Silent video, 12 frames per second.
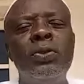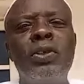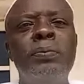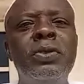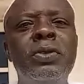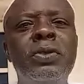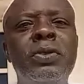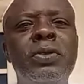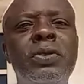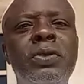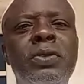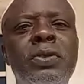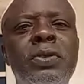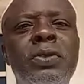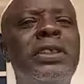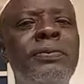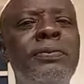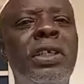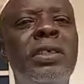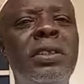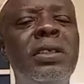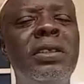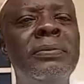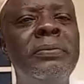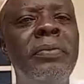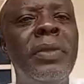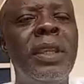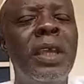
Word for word: do something, who can make positive changes